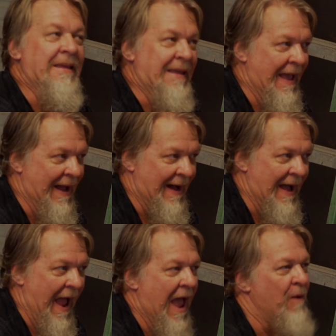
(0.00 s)

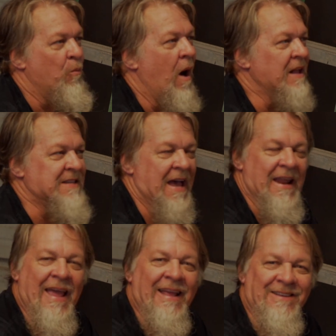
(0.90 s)
Yeah, and what's
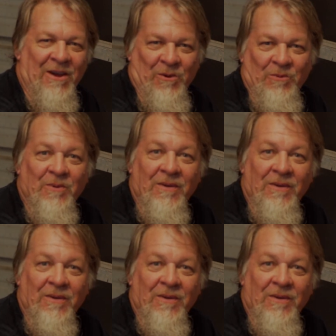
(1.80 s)
that heat do?